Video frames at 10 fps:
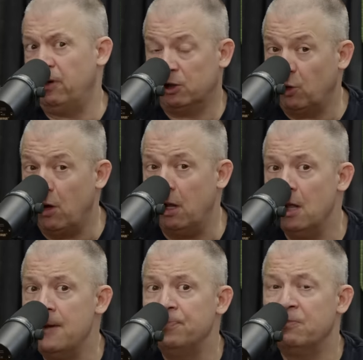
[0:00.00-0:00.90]
me on at all,
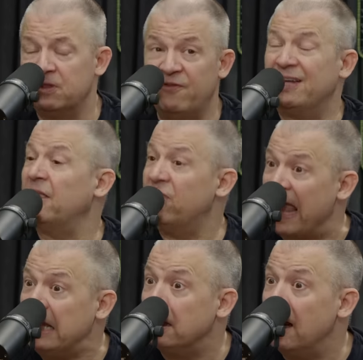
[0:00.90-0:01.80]
but the fact that
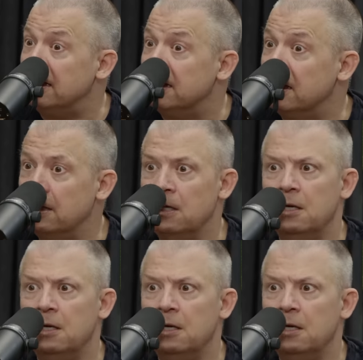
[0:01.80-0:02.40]
they liked it,